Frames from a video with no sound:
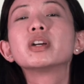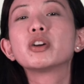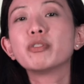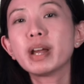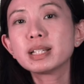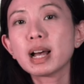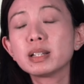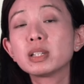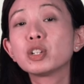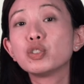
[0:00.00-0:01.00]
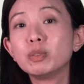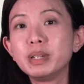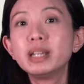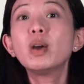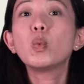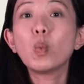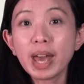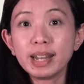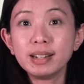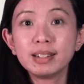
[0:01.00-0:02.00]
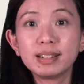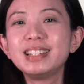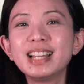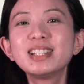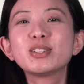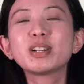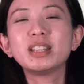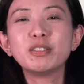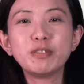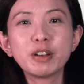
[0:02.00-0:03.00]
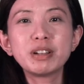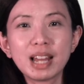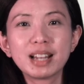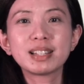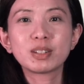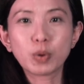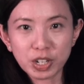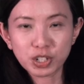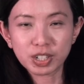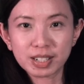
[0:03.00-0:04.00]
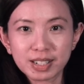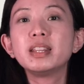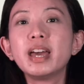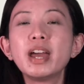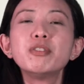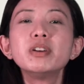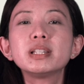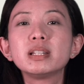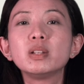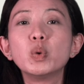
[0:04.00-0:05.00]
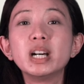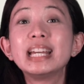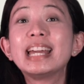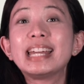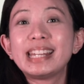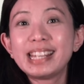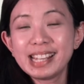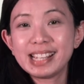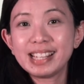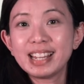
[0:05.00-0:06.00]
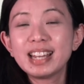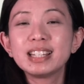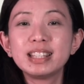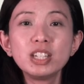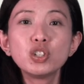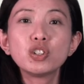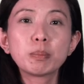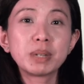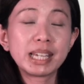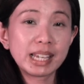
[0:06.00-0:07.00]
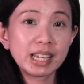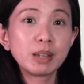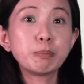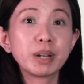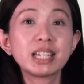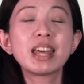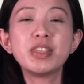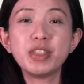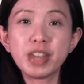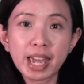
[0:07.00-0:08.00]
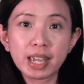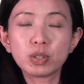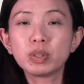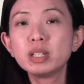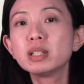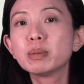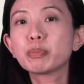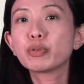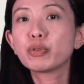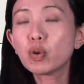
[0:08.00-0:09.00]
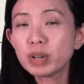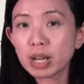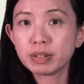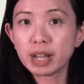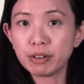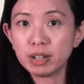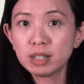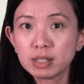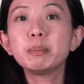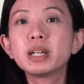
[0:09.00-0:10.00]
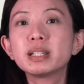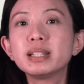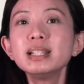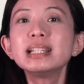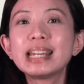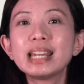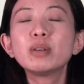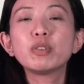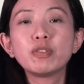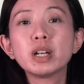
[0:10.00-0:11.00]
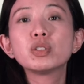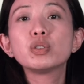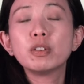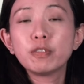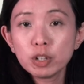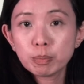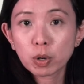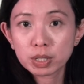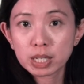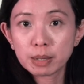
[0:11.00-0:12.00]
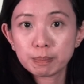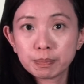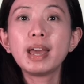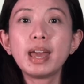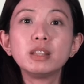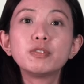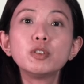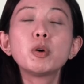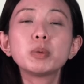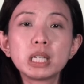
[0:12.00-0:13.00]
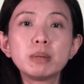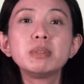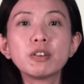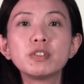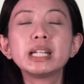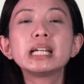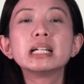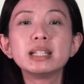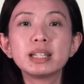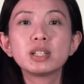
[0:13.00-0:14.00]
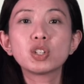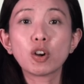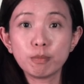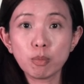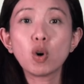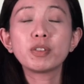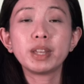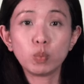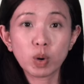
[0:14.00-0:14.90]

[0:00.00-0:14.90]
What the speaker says: the correct answer should be when. Let's look at the very last question. The error is in the word he. This should not be he, but they. So this is a pronoun error because this he refers to the football team. And the football team definitely consists of more than